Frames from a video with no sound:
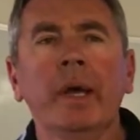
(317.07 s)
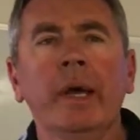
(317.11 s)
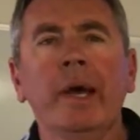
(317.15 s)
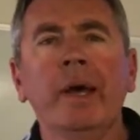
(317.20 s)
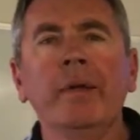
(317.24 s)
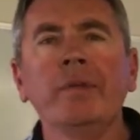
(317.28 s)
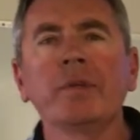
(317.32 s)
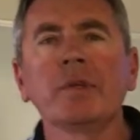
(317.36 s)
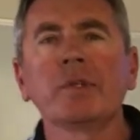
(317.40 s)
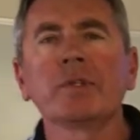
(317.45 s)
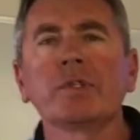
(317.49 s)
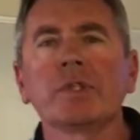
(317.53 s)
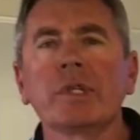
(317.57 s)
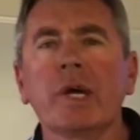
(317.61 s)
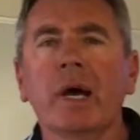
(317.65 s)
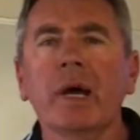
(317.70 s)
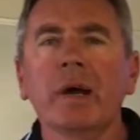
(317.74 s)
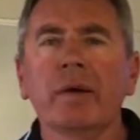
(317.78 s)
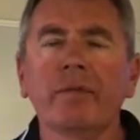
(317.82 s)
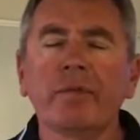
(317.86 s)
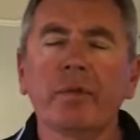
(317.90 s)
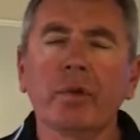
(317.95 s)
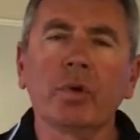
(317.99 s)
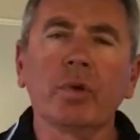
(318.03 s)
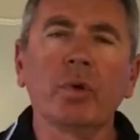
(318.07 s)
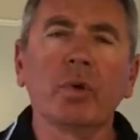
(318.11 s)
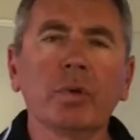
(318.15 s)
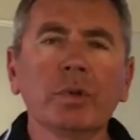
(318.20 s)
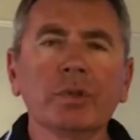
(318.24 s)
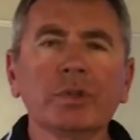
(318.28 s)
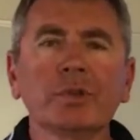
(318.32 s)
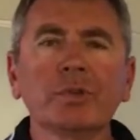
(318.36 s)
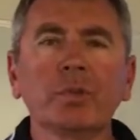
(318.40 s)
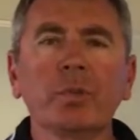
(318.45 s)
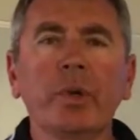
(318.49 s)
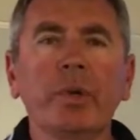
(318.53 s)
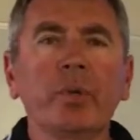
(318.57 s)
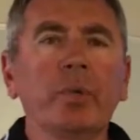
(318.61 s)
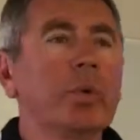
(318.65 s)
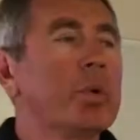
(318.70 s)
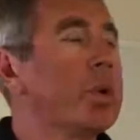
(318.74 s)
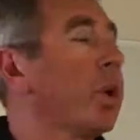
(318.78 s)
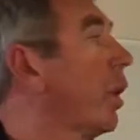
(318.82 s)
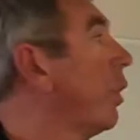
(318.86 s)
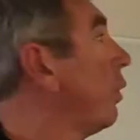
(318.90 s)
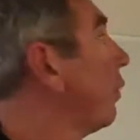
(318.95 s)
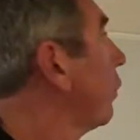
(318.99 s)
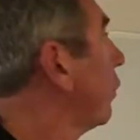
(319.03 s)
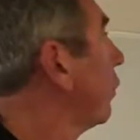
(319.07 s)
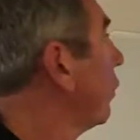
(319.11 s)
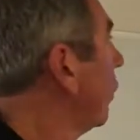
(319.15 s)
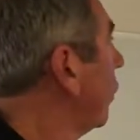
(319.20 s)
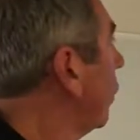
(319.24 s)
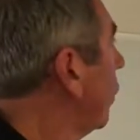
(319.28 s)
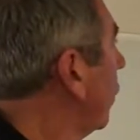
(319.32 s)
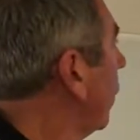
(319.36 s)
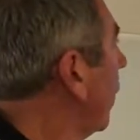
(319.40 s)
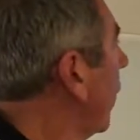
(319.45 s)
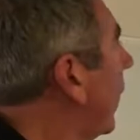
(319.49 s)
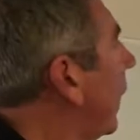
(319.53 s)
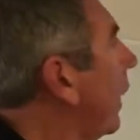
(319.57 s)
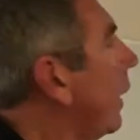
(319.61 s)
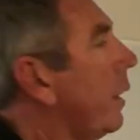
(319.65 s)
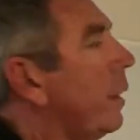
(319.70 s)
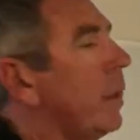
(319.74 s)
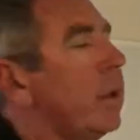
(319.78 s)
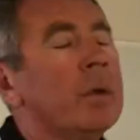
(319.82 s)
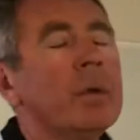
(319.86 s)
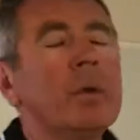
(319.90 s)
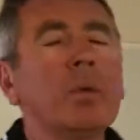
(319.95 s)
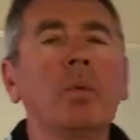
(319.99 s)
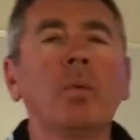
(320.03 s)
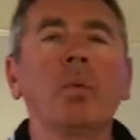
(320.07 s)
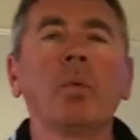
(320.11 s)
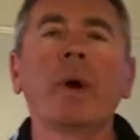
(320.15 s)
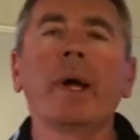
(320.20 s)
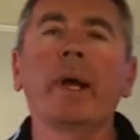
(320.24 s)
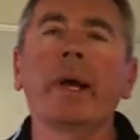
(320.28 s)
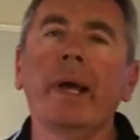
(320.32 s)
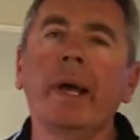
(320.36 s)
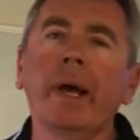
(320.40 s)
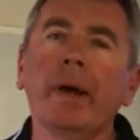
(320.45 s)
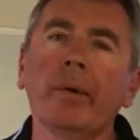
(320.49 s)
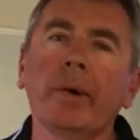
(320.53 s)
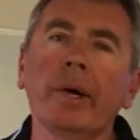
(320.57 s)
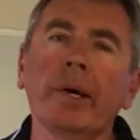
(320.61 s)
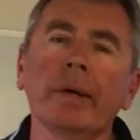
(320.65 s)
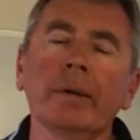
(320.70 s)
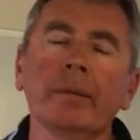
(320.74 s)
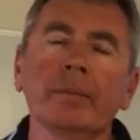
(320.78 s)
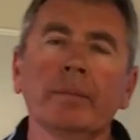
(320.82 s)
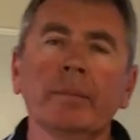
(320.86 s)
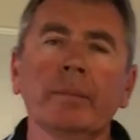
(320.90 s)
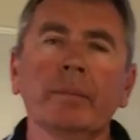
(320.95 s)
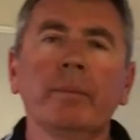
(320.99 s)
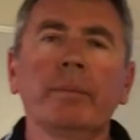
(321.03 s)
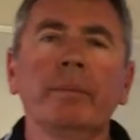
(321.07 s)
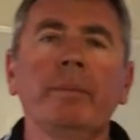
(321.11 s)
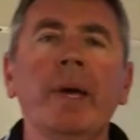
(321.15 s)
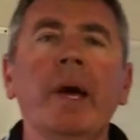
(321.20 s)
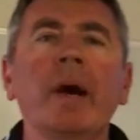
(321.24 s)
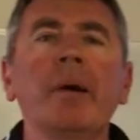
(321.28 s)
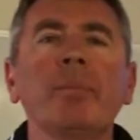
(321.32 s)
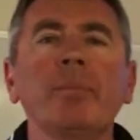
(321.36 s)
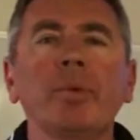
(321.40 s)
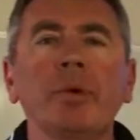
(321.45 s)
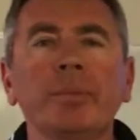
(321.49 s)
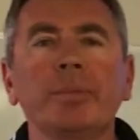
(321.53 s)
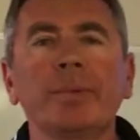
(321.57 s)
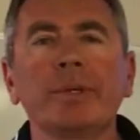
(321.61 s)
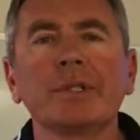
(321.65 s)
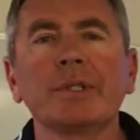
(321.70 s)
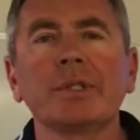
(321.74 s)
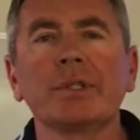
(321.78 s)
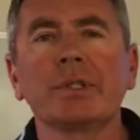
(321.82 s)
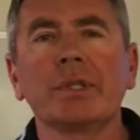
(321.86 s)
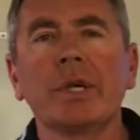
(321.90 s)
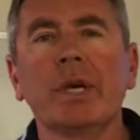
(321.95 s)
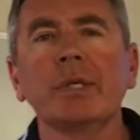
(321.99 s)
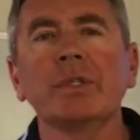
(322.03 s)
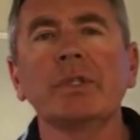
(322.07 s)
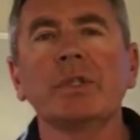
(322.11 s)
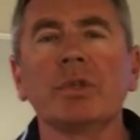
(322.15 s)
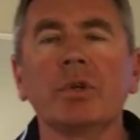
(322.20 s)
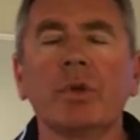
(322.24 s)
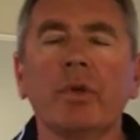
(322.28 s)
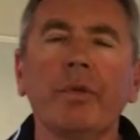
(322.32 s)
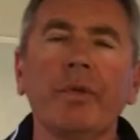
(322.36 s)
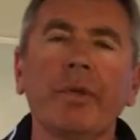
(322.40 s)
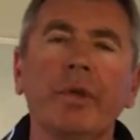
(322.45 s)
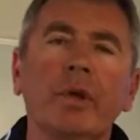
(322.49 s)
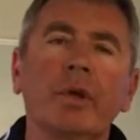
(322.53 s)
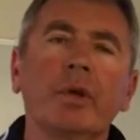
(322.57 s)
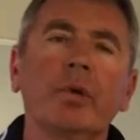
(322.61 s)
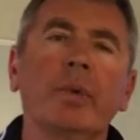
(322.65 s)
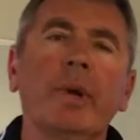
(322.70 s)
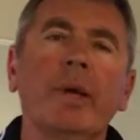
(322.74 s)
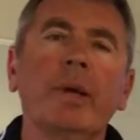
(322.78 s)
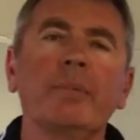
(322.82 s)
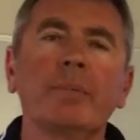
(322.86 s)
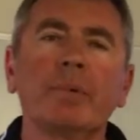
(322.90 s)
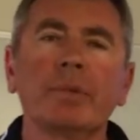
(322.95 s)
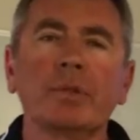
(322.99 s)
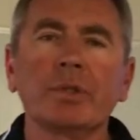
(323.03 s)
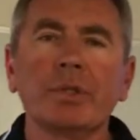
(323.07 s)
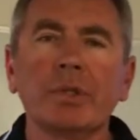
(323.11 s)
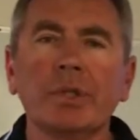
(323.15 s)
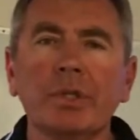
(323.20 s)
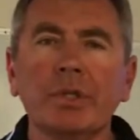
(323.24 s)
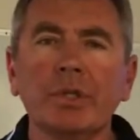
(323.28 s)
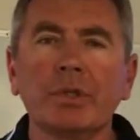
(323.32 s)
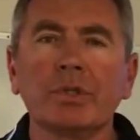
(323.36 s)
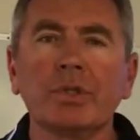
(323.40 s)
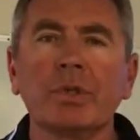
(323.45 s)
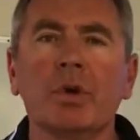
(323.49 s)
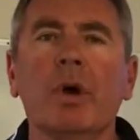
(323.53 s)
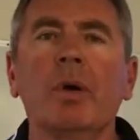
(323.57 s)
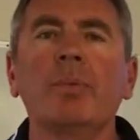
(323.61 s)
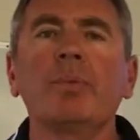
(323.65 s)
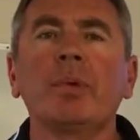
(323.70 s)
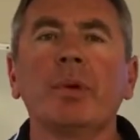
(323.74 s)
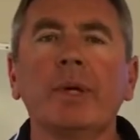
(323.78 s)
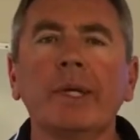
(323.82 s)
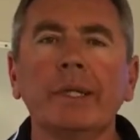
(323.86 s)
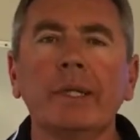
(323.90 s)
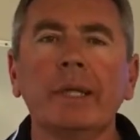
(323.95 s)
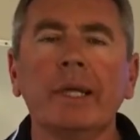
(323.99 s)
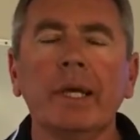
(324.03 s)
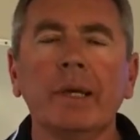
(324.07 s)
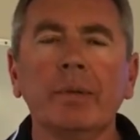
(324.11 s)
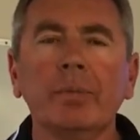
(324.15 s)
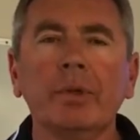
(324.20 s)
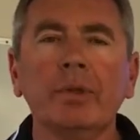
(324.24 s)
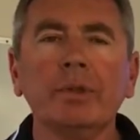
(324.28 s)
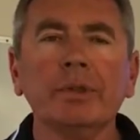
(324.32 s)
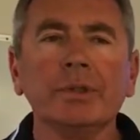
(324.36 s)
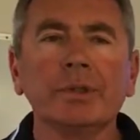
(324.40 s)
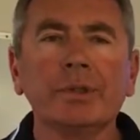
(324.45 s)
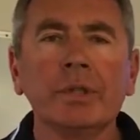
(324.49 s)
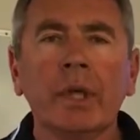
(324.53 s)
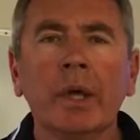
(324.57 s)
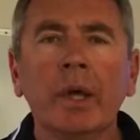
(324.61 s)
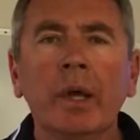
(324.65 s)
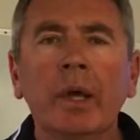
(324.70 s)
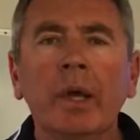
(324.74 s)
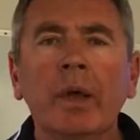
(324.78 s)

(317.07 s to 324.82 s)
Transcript: at the start of the course we will go through a 1-hour PowerPoint presentation on the correct procedures to operate the gearbox.